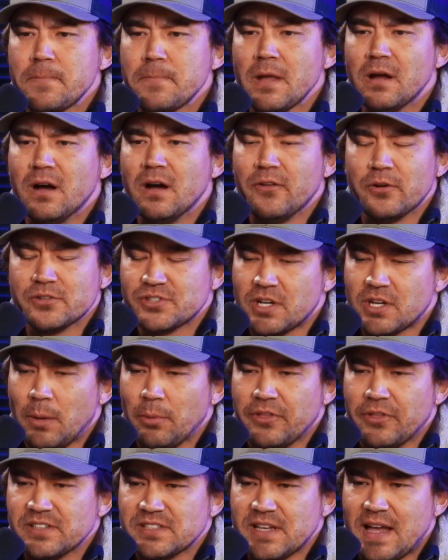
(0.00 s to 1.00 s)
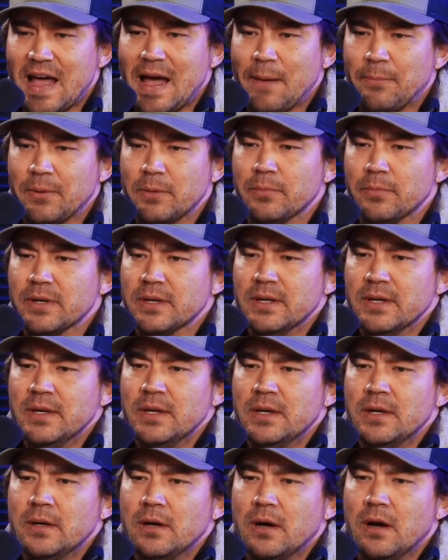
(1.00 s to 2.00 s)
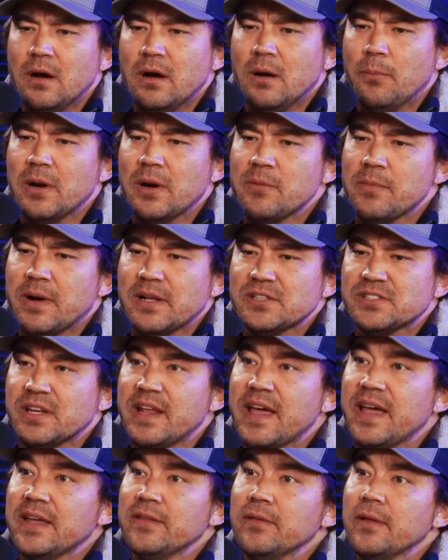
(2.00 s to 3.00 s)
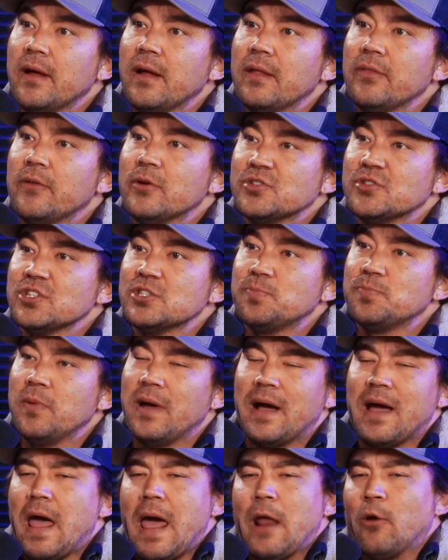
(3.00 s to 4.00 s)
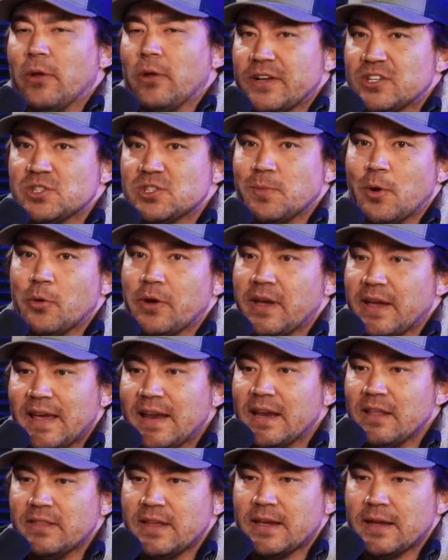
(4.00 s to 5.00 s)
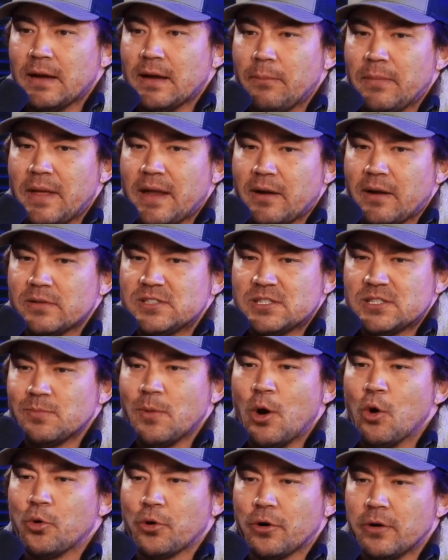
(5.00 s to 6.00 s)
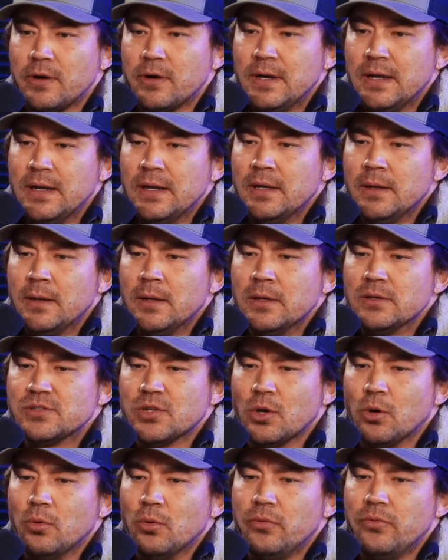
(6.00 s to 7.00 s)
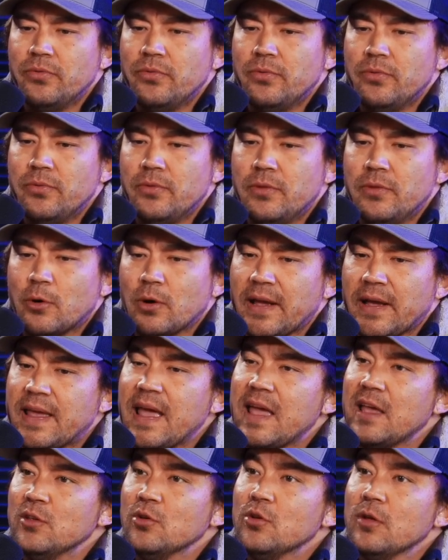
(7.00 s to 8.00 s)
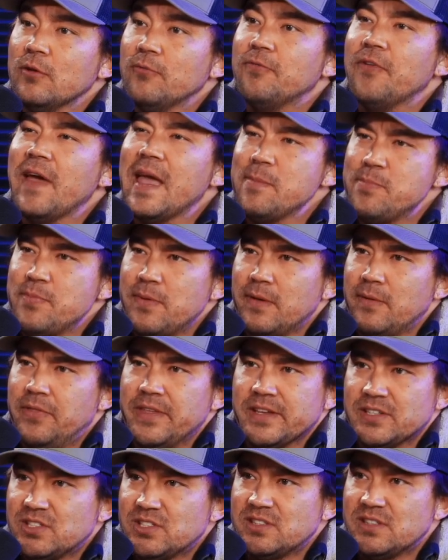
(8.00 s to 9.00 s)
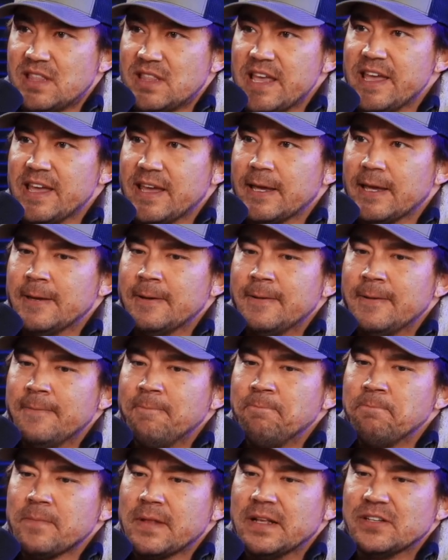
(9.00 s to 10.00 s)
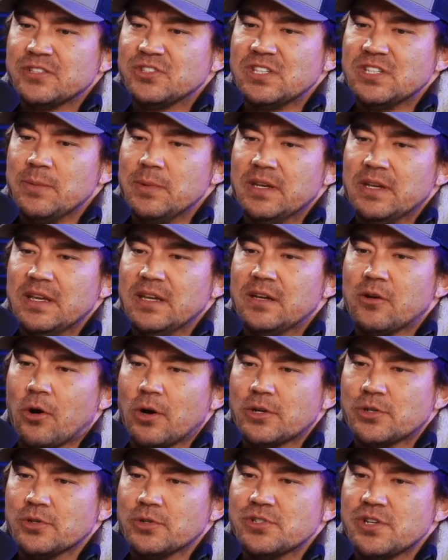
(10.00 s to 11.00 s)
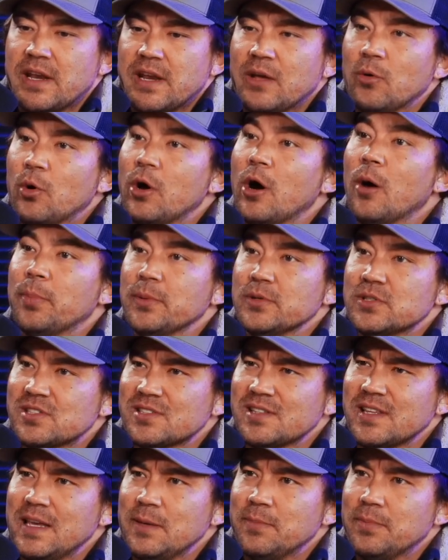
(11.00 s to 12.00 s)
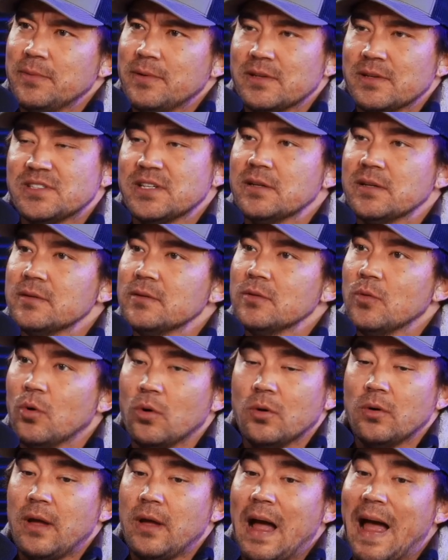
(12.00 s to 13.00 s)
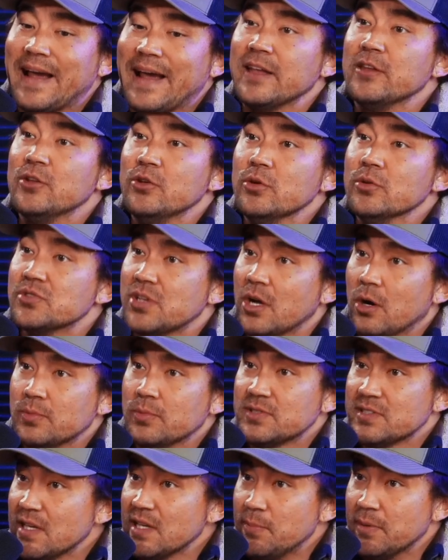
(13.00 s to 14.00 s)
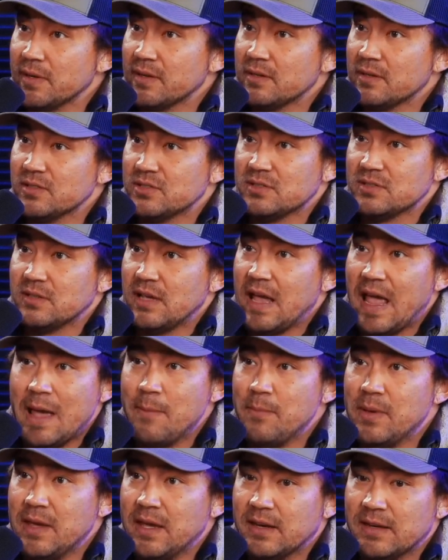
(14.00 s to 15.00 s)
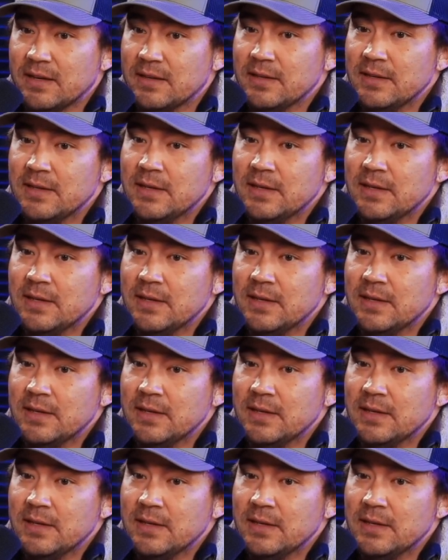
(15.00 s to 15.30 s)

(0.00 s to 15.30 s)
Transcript: There's a couple things that happened, but a buddy of mine said, hey, there's this, I don't like smoking anything. I'm not a smoker. So they were like, hey, you could vape this thing, this CBD cartridge, and it will help you sleep. And I said, well, I could use help sleeping because Ambien